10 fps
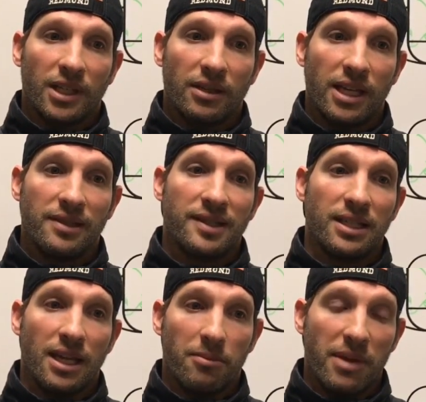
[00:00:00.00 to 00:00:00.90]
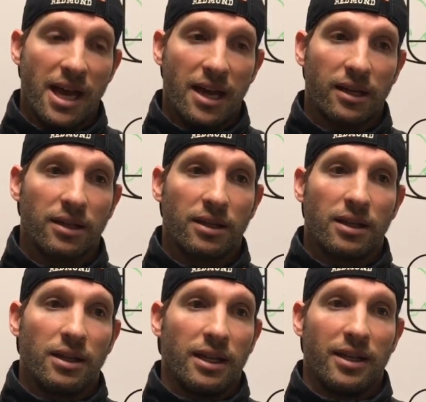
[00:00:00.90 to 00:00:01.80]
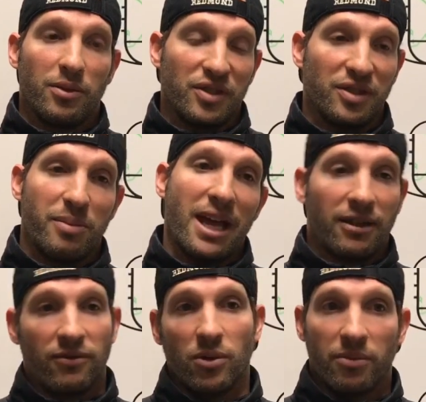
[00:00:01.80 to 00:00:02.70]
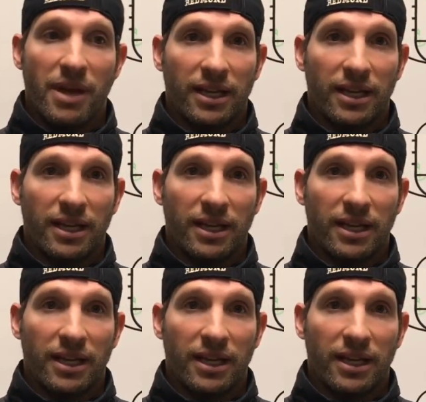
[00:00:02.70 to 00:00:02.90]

Legacy came back, and then it was just back and forth.